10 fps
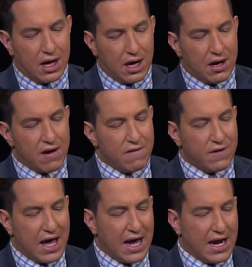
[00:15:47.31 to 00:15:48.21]
of
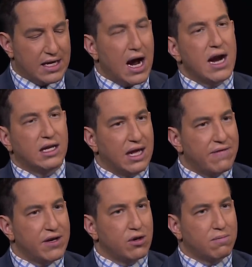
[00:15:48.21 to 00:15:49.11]
a
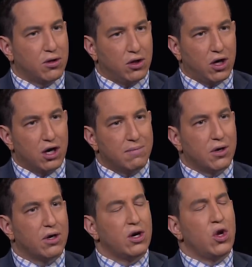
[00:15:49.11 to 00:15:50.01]
9/11 or Pearl
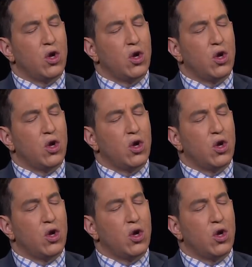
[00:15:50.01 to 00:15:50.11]
Harbor?